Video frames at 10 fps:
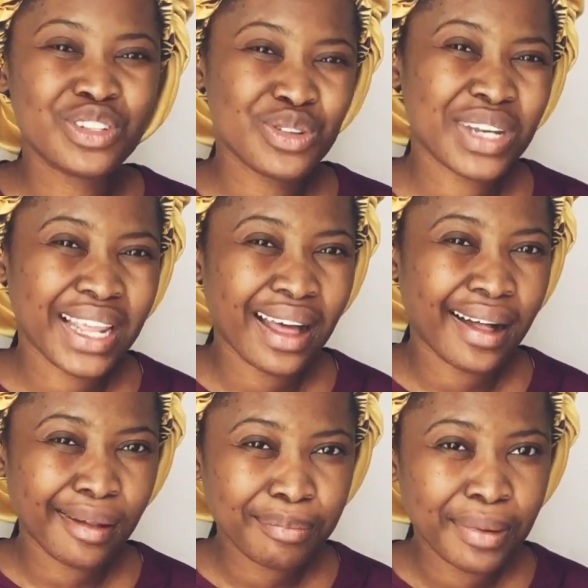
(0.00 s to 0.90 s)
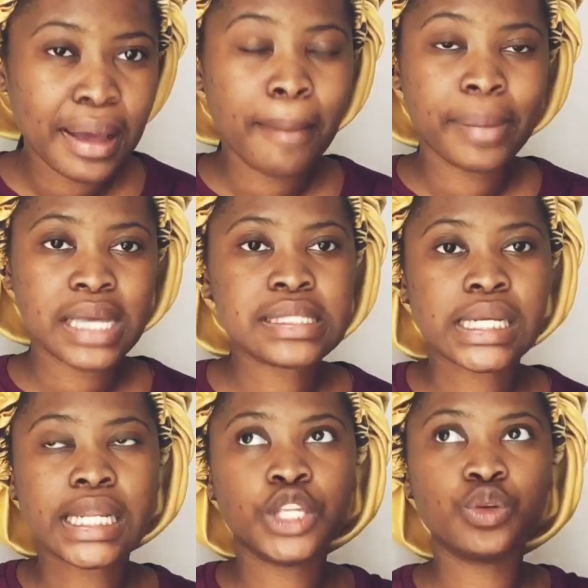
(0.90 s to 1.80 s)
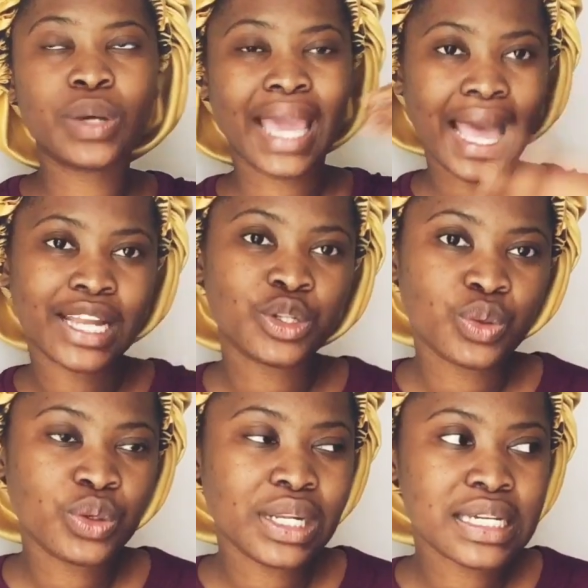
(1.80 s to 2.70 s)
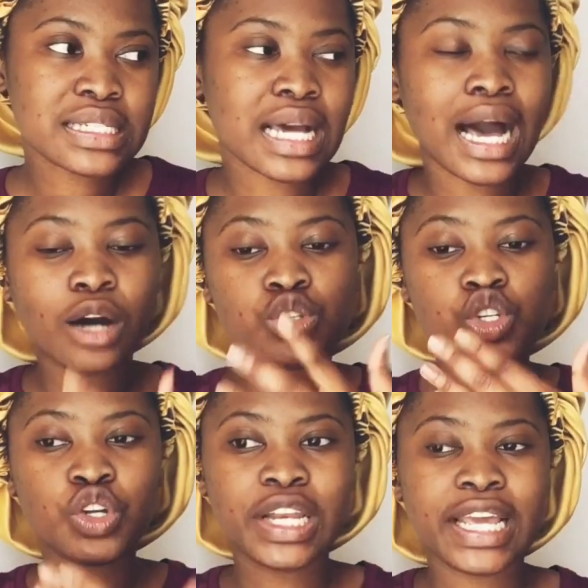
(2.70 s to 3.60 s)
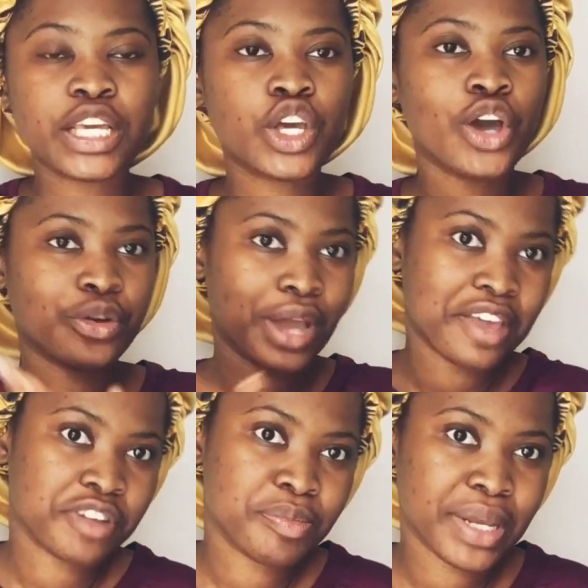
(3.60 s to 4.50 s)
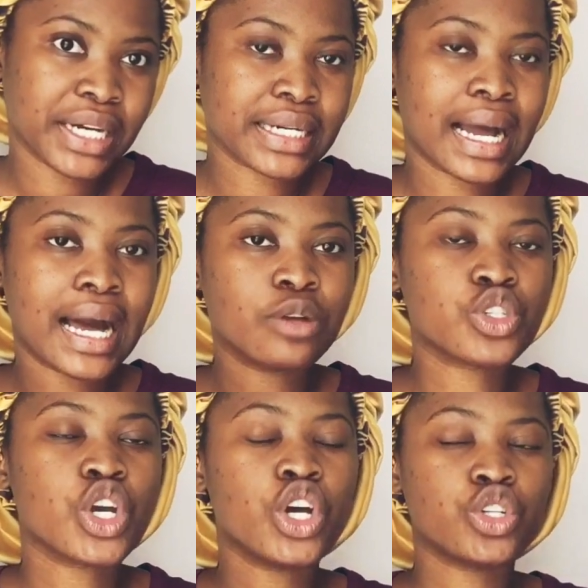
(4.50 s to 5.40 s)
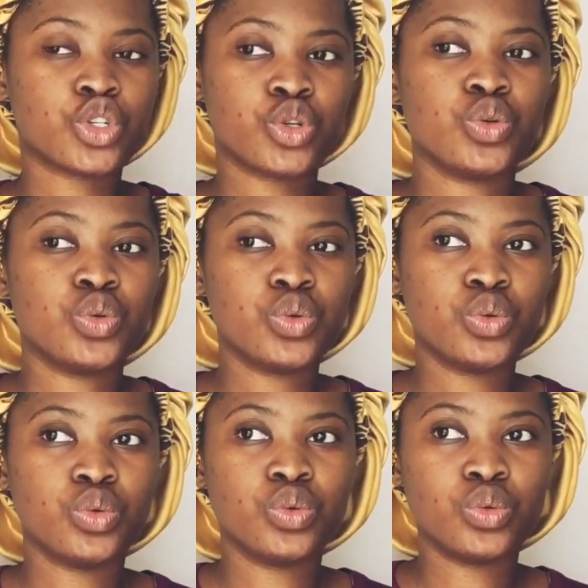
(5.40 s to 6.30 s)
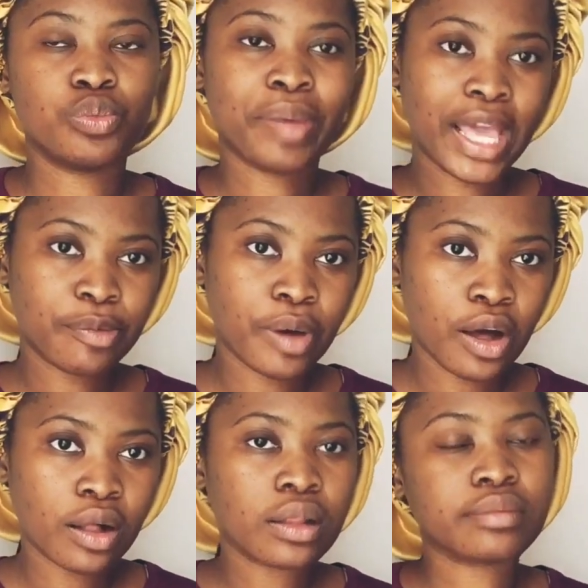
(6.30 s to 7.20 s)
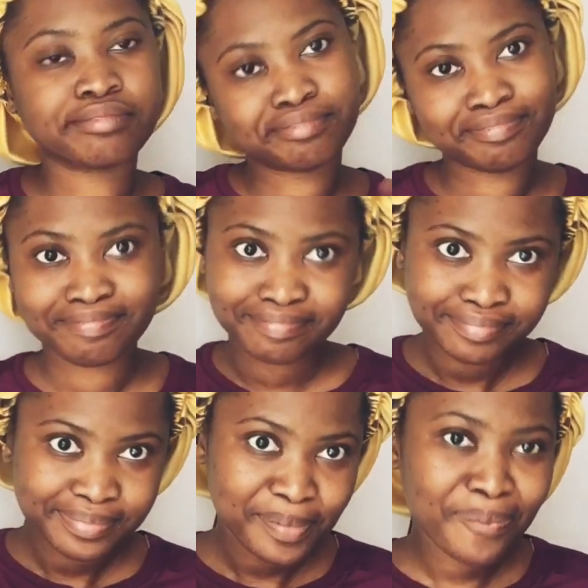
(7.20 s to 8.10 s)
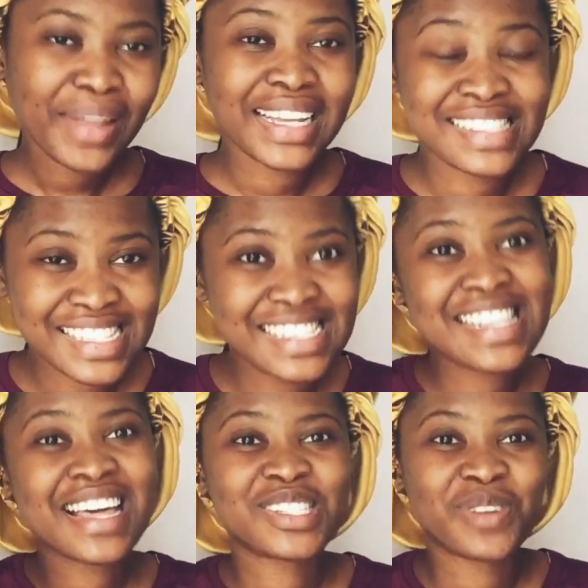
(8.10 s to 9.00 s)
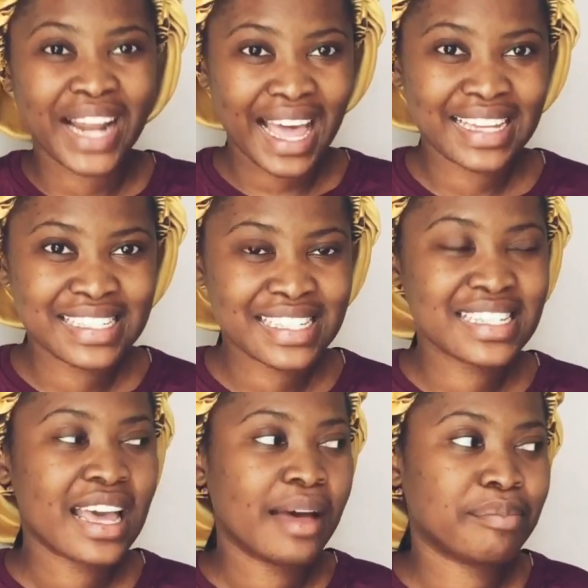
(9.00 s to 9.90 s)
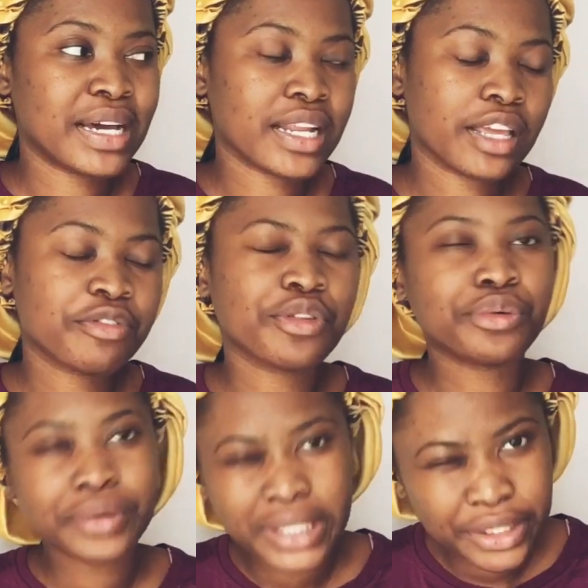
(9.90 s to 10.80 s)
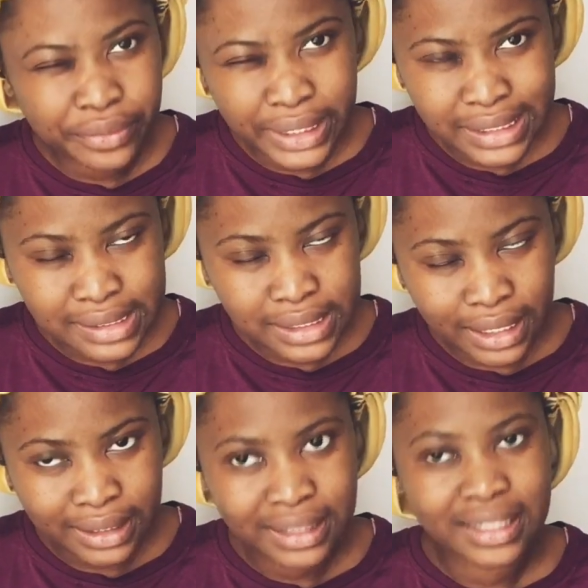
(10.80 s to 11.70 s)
need help, basically you can Google it. How do you link your F&B account to PayPal? It's easy, that's what I did. But if you're really, really stuck,